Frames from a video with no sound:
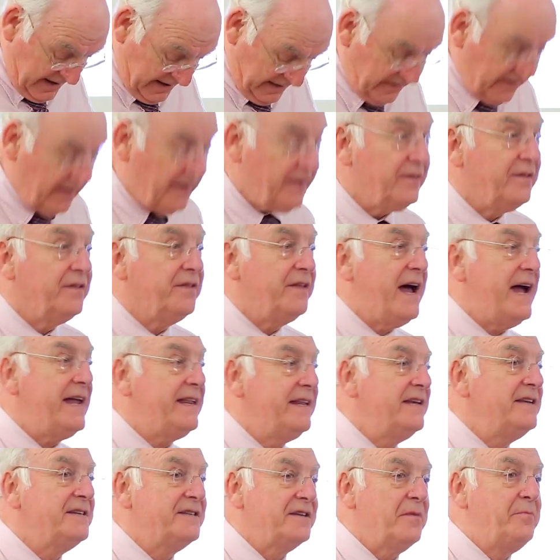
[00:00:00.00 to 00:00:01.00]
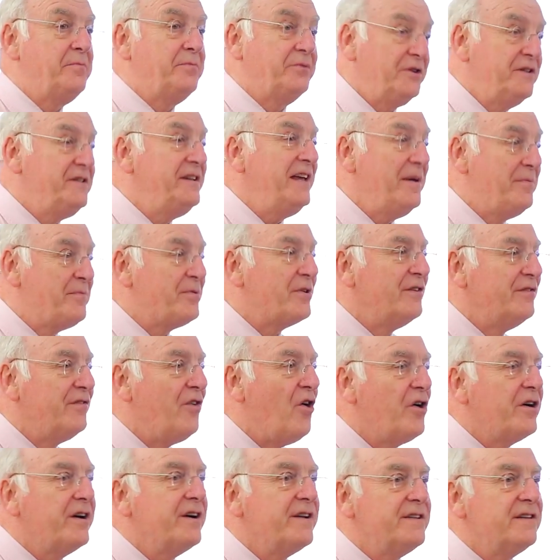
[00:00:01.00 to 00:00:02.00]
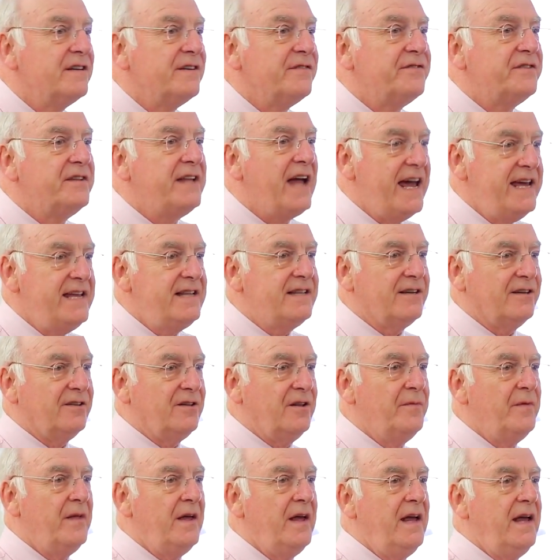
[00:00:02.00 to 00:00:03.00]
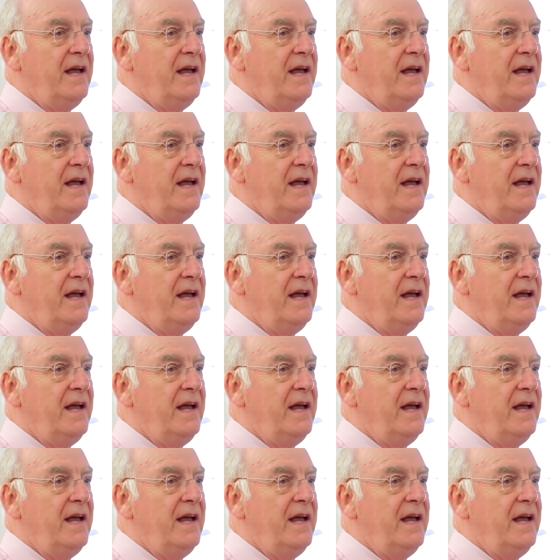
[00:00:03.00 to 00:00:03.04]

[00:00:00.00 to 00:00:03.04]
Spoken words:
that that is a pretty provocative title,